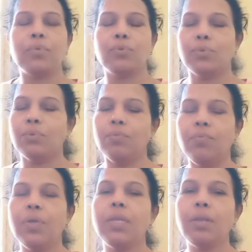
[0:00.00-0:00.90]
So we
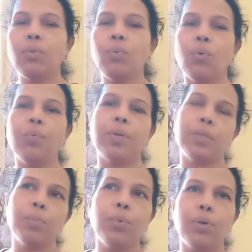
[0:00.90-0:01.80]
need to go over the
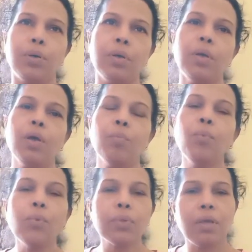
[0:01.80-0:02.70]
book
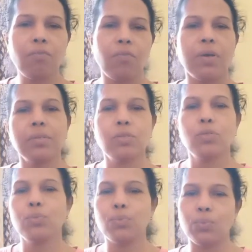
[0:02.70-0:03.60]
more than once
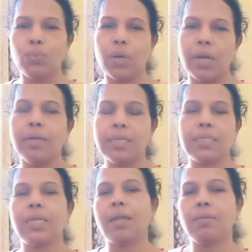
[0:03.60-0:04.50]
to
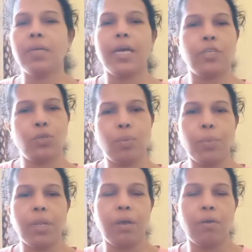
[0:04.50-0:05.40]
understand the actual
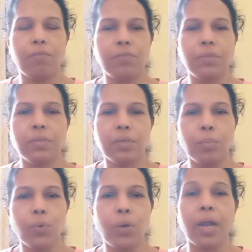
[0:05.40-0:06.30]
meaning of the
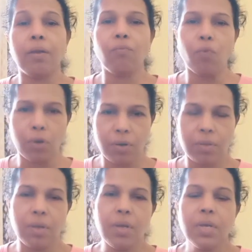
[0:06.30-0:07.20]
book and what
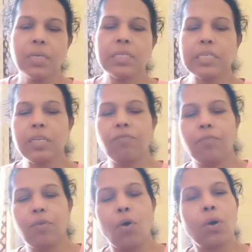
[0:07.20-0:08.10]
Stephen
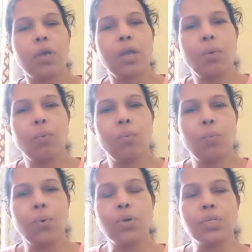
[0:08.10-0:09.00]
Hawking
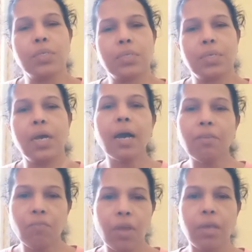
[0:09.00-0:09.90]
was
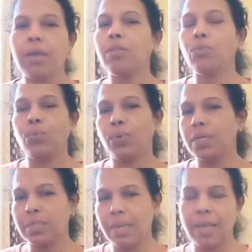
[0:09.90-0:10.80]
conveying through
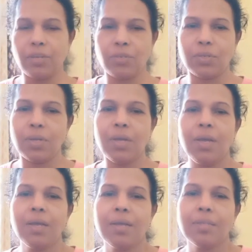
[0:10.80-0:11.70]
his lecture.
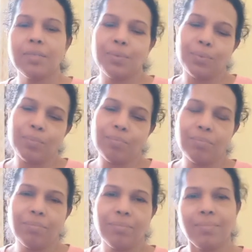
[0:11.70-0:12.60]
So
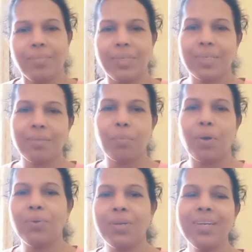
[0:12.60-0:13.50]
this is
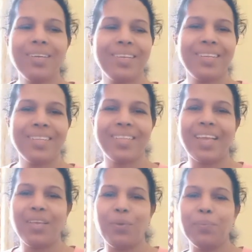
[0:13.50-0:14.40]
about it. Thank you.